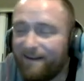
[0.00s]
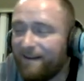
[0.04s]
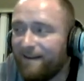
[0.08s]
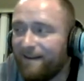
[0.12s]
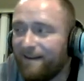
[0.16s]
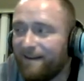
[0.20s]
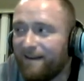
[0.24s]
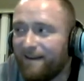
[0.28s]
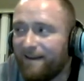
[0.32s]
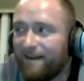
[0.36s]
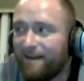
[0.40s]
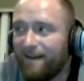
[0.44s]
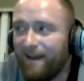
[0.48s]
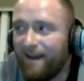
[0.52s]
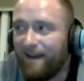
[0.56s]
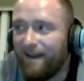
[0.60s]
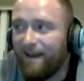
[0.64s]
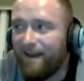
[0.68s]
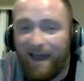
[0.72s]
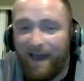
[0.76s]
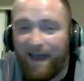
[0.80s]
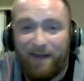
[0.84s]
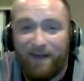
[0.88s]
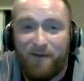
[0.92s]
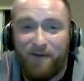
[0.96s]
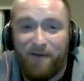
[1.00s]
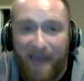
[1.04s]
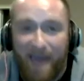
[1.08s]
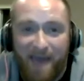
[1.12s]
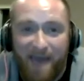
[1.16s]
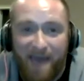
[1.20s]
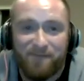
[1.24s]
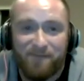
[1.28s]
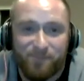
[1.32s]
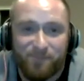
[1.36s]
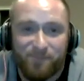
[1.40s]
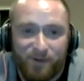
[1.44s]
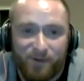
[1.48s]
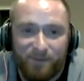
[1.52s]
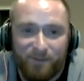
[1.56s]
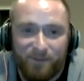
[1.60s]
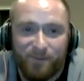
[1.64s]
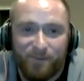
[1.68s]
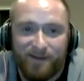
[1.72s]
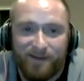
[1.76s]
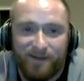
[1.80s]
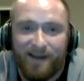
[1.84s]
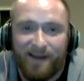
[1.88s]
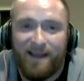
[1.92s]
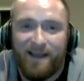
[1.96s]
I don't have one,
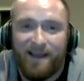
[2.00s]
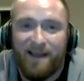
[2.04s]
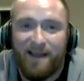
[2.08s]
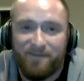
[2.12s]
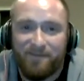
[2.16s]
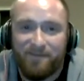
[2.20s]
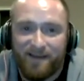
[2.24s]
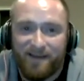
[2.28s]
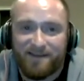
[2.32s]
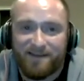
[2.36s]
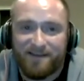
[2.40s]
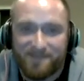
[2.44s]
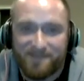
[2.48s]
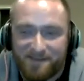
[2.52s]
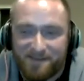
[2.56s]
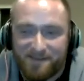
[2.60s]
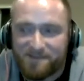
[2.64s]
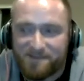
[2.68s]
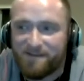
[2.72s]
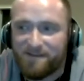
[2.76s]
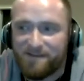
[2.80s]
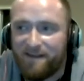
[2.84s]
but I have access.